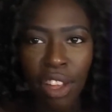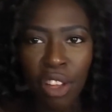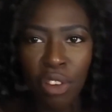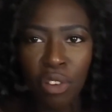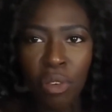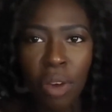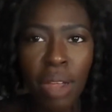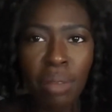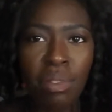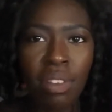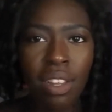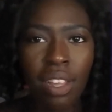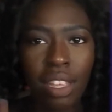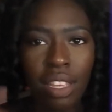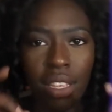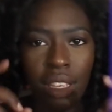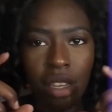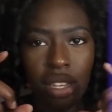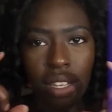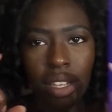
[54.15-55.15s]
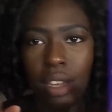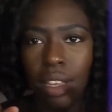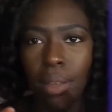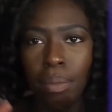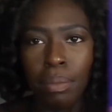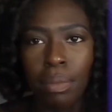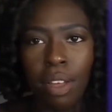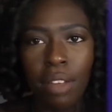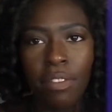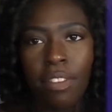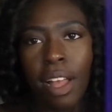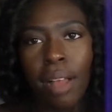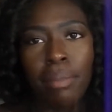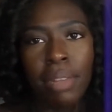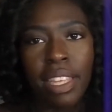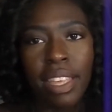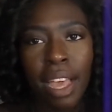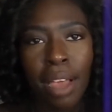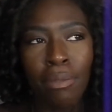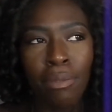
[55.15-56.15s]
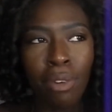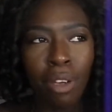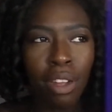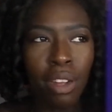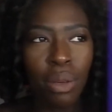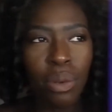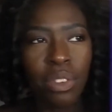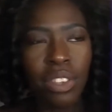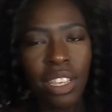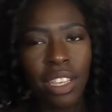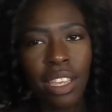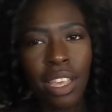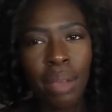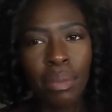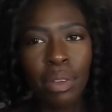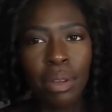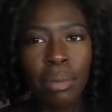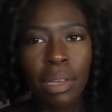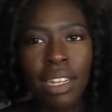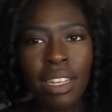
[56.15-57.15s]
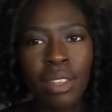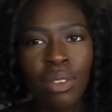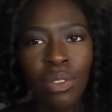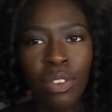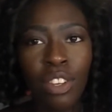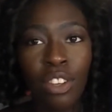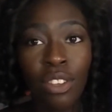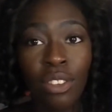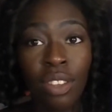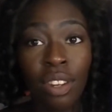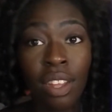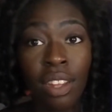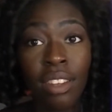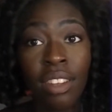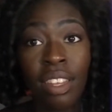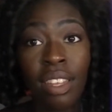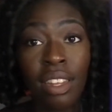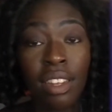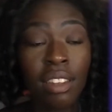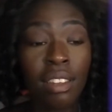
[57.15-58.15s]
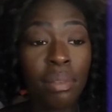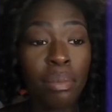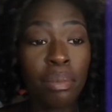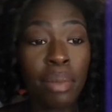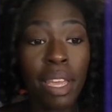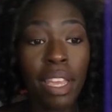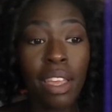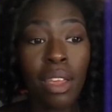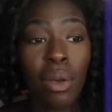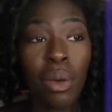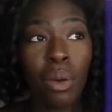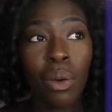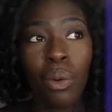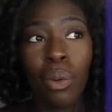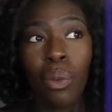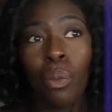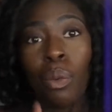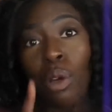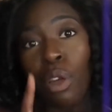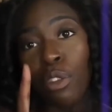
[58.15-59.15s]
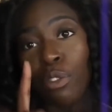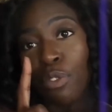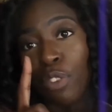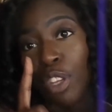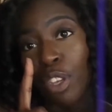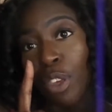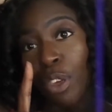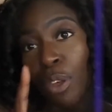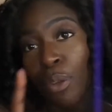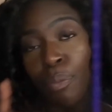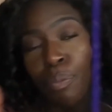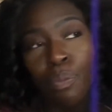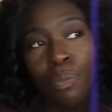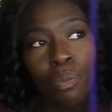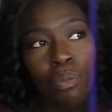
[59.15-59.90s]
grabbed like my family camera and I was like, yeah, I'm gonna make these videos. And I did make one video,